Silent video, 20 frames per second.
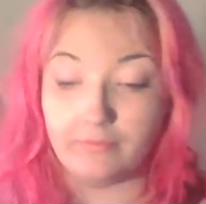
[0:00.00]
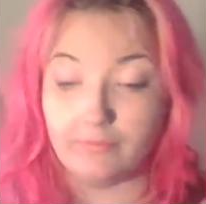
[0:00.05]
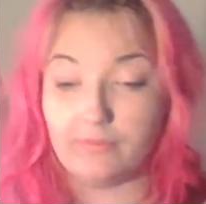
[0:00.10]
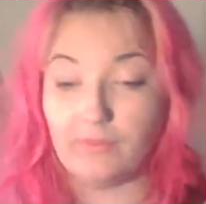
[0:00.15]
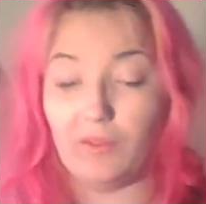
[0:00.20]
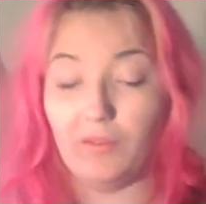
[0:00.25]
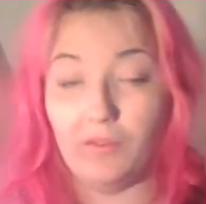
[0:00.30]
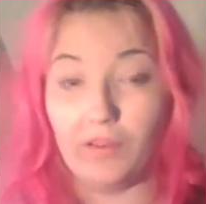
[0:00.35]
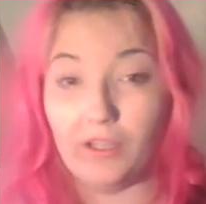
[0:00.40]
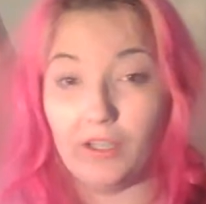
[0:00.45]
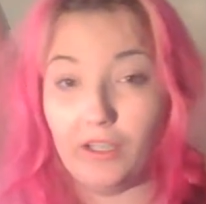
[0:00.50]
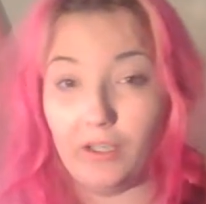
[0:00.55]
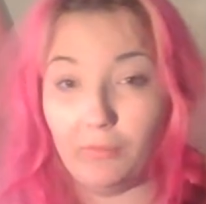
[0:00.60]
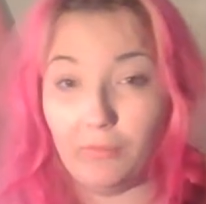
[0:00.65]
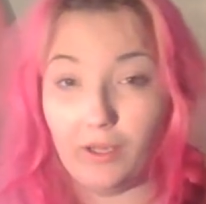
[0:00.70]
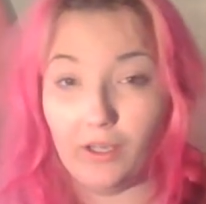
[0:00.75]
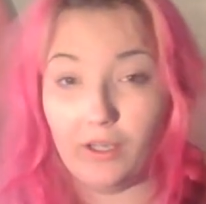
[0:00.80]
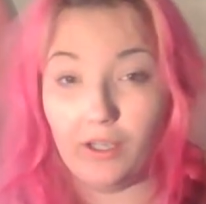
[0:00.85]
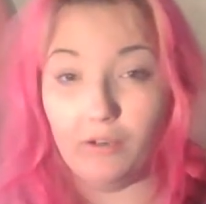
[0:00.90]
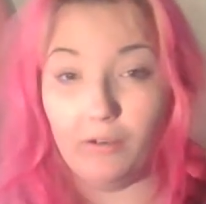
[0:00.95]
Even then you
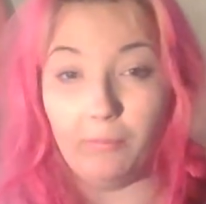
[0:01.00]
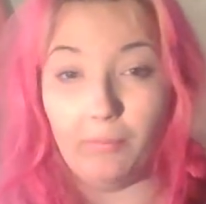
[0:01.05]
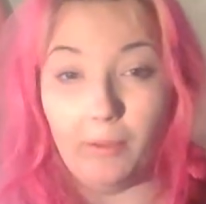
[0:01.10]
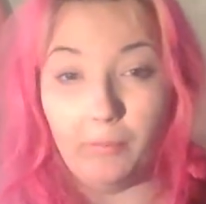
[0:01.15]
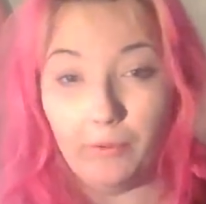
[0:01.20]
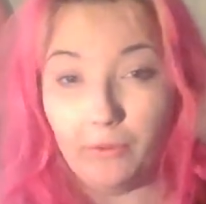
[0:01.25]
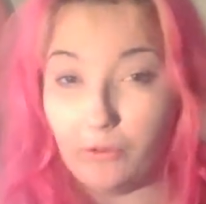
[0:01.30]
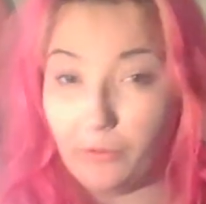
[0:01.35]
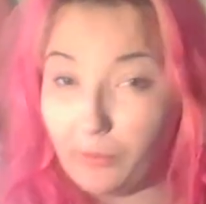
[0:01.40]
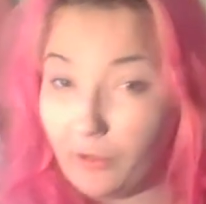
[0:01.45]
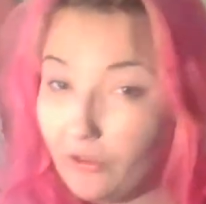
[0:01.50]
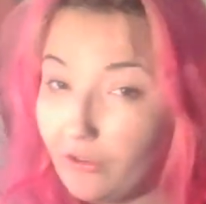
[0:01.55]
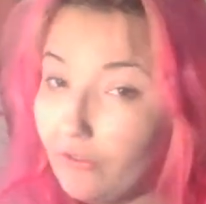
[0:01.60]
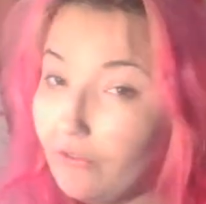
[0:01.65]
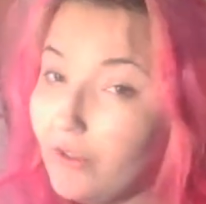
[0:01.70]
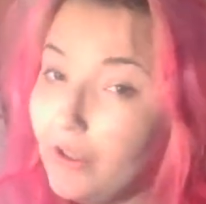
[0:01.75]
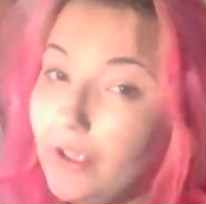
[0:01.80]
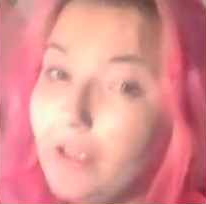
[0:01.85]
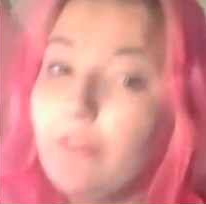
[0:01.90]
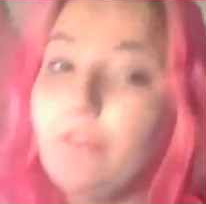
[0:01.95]
might not remember, especially
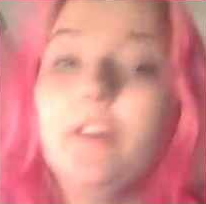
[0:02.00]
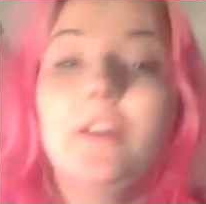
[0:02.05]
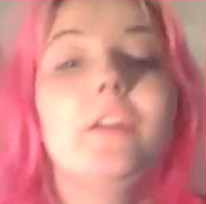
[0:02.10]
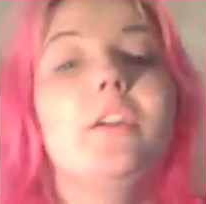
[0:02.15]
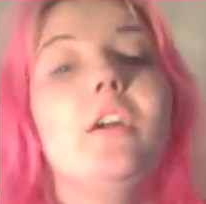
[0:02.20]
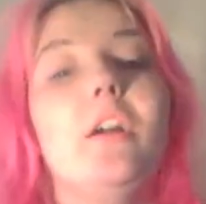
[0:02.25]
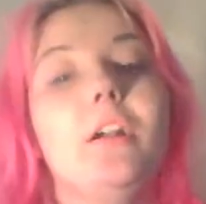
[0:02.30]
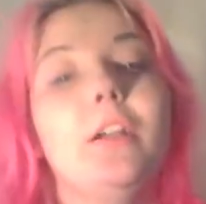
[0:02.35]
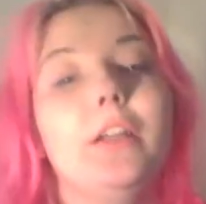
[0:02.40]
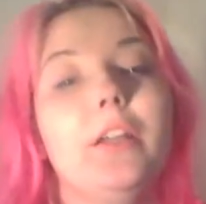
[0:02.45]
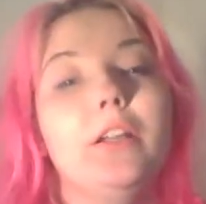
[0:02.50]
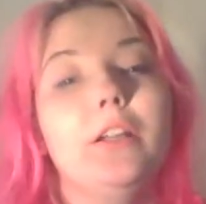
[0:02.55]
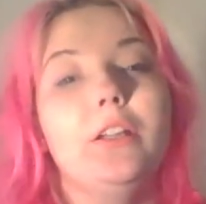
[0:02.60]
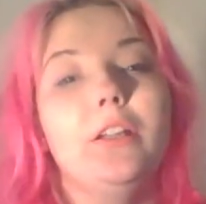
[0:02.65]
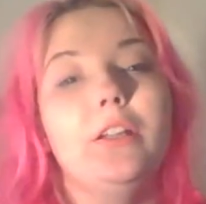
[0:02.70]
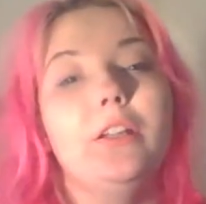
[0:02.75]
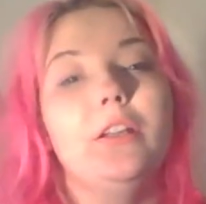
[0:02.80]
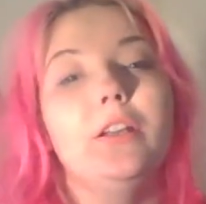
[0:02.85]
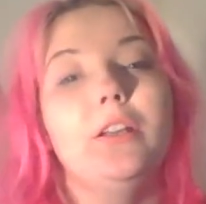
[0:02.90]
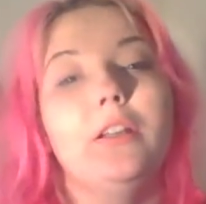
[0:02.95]
if you get
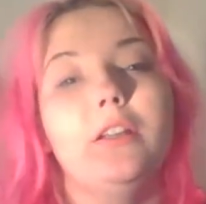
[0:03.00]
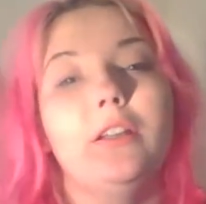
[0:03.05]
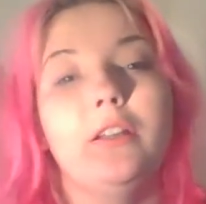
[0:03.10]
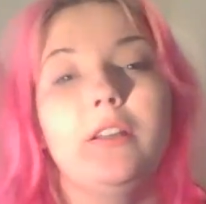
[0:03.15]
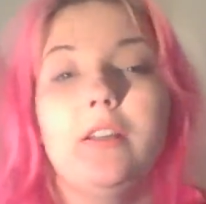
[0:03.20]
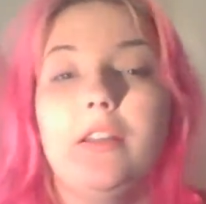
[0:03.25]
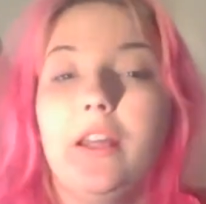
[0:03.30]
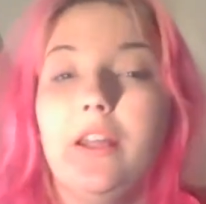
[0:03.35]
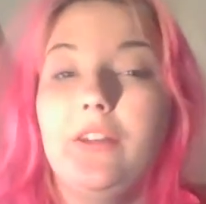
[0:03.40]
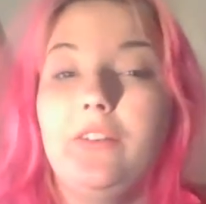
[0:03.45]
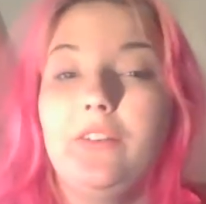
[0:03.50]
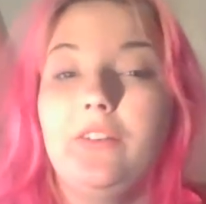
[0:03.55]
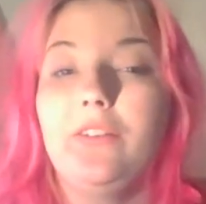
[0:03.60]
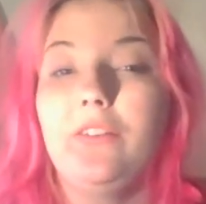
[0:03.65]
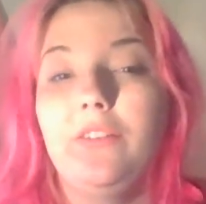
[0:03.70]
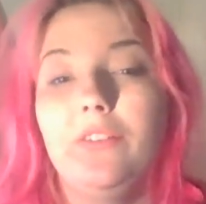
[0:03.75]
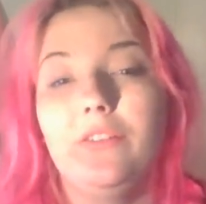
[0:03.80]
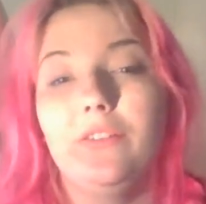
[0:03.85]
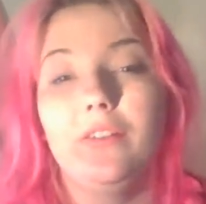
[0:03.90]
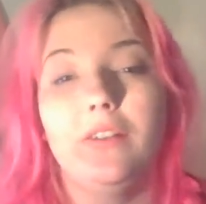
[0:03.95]
reincarnated.
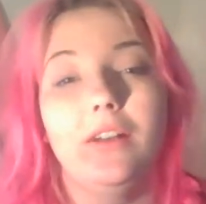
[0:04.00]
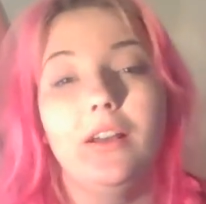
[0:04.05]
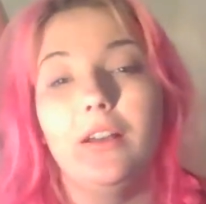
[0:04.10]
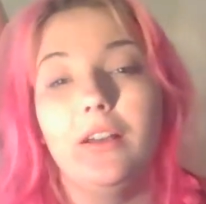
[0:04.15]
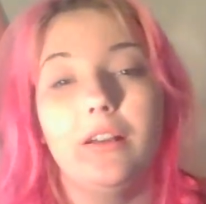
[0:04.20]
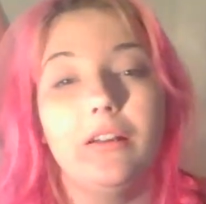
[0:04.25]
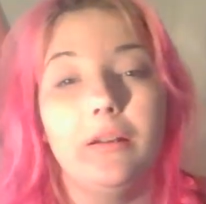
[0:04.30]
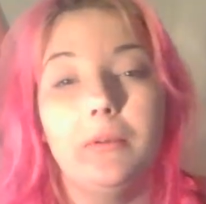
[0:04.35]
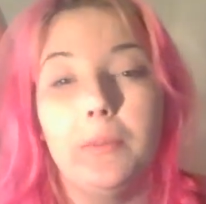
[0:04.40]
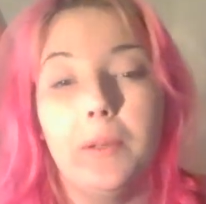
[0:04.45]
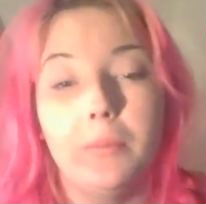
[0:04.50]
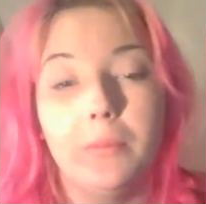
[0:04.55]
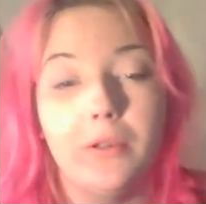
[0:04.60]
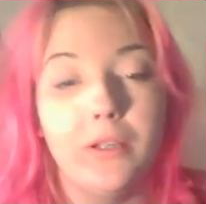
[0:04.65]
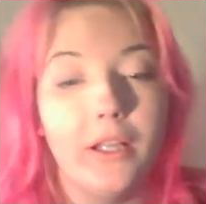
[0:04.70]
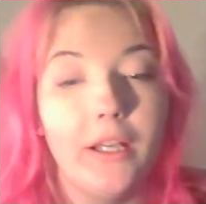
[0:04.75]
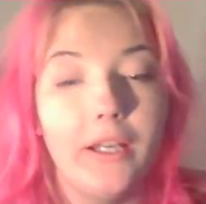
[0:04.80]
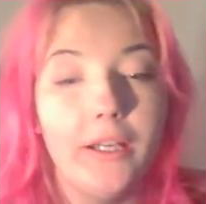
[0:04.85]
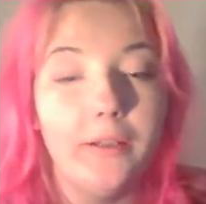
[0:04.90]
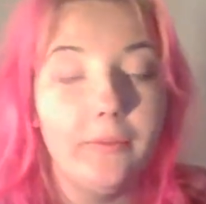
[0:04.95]
You're not gonna remember
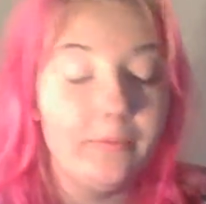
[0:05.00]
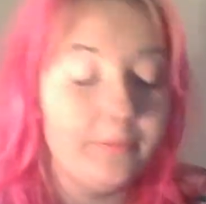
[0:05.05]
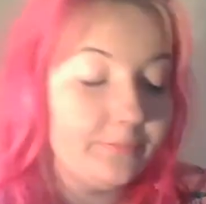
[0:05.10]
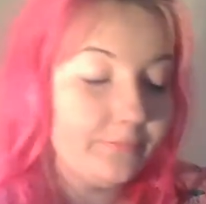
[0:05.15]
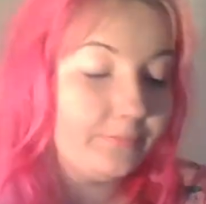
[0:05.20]
that.